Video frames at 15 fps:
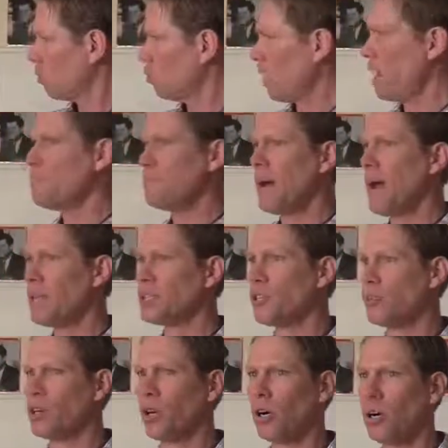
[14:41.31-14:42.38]
Red Badge
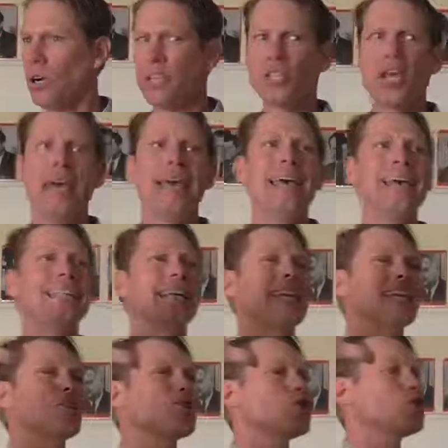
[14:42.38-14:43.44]
of Courage, is an
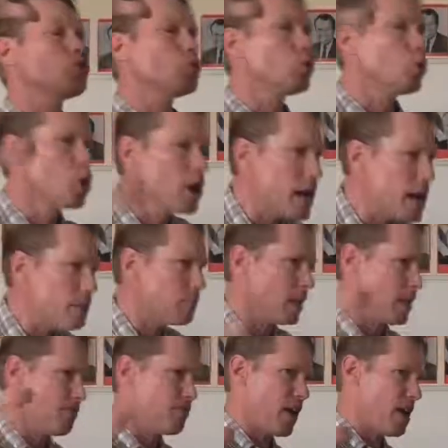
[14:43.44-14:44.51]

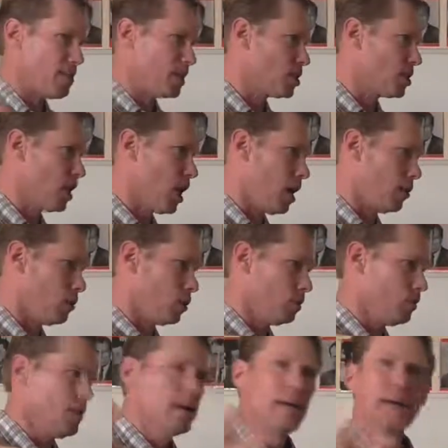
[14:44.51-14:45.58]
extremely famous
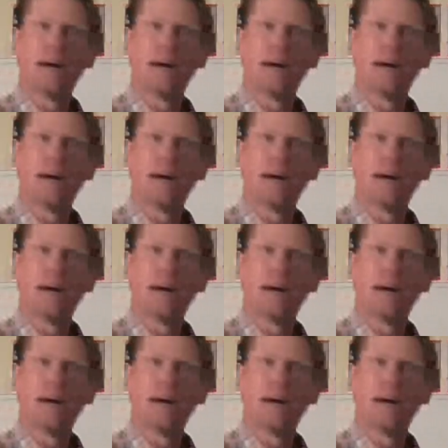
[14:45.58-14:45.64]
novel.